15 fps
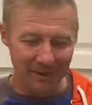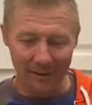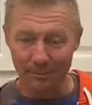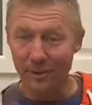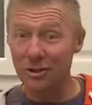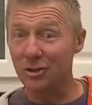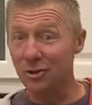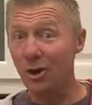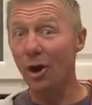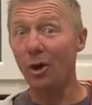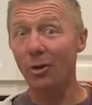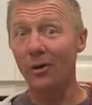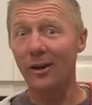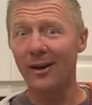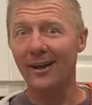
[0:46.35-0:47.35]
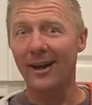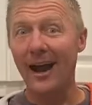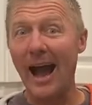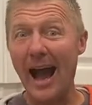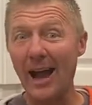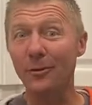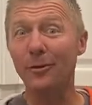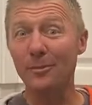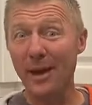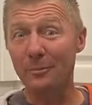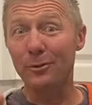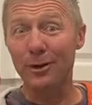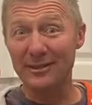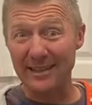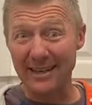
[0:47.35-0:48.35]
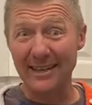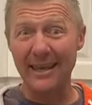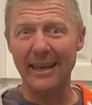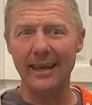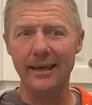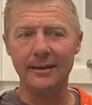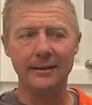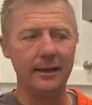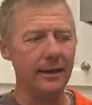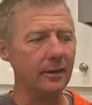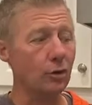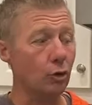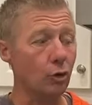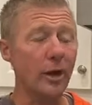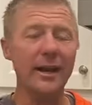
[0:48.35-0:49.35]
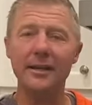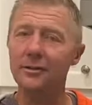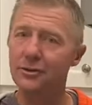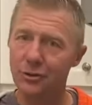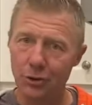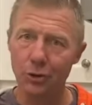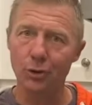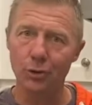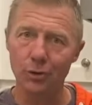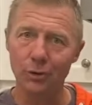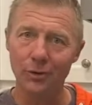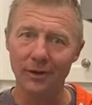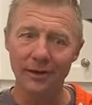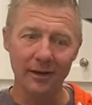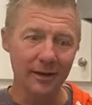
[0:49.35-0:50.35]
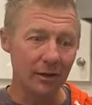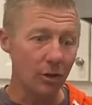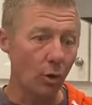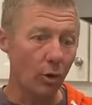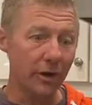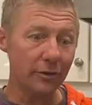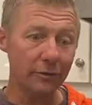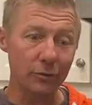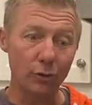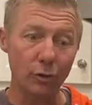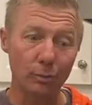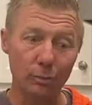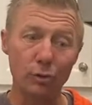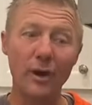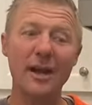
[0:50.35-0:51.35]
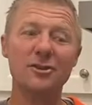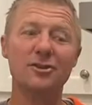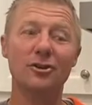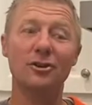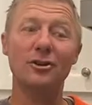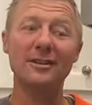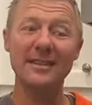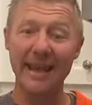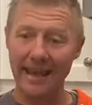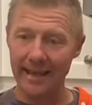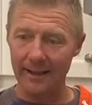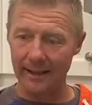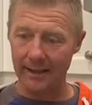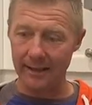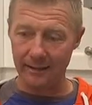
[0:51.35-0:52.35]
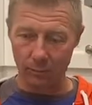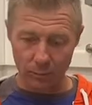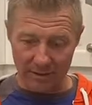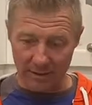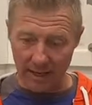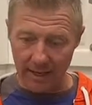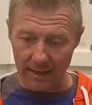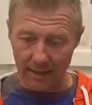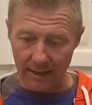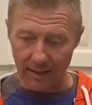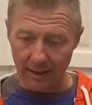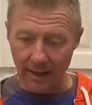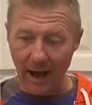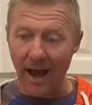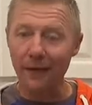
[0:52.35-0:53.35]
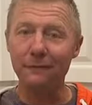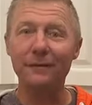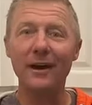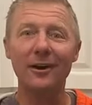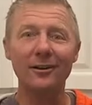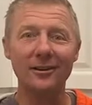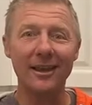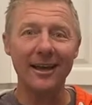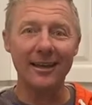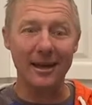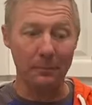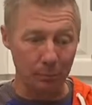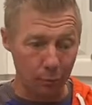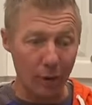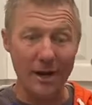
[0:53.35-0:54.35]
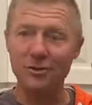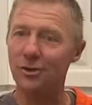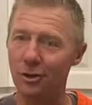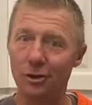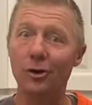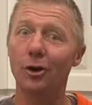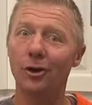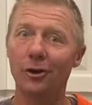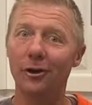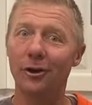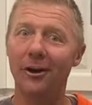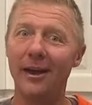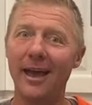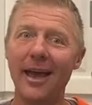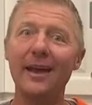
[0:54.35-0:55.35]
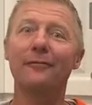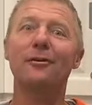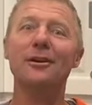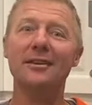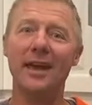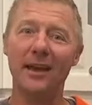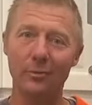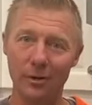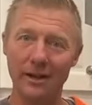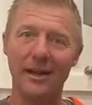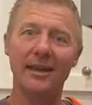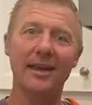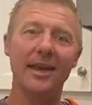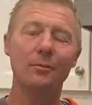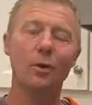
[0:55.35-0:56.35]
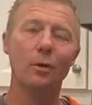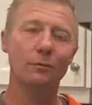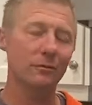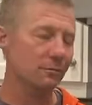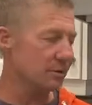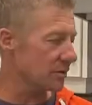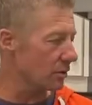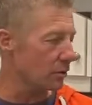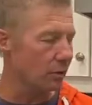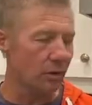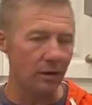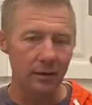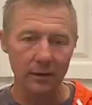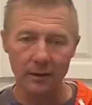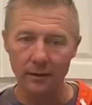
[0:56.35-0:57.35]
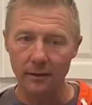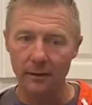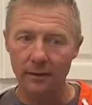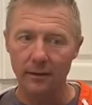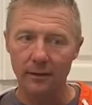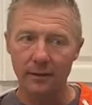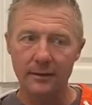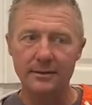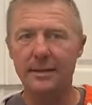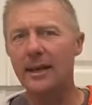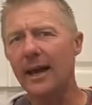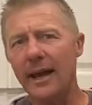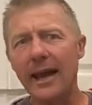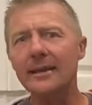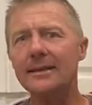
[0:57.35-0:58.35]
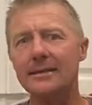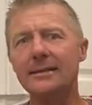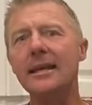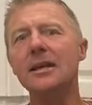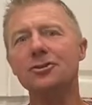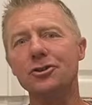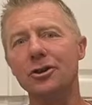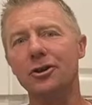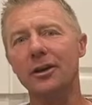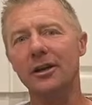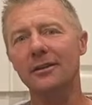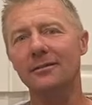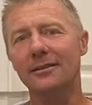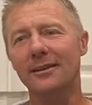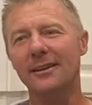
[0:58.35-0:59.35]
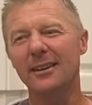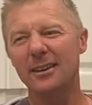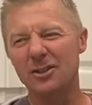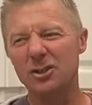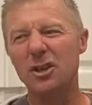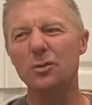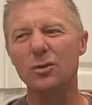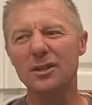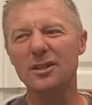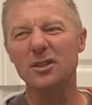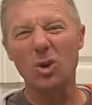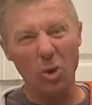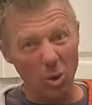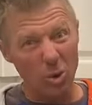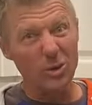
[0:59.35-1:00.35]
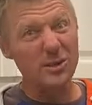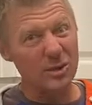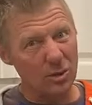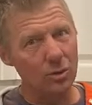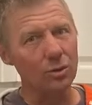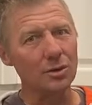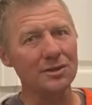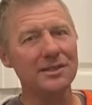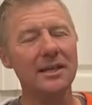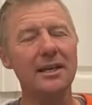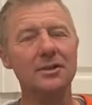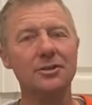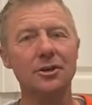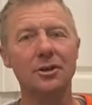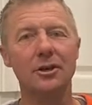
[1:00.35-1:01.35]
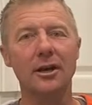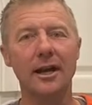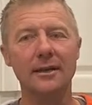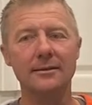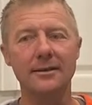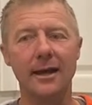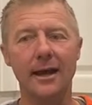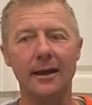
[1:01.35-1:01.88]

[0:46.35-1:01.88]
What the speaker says: But you know, I remember as a kid in grade 2 going through pressure daily, and it was like I felt like a pressure cooker every day when I came home from school. See, I had a teacher, and she was an old school teacher, and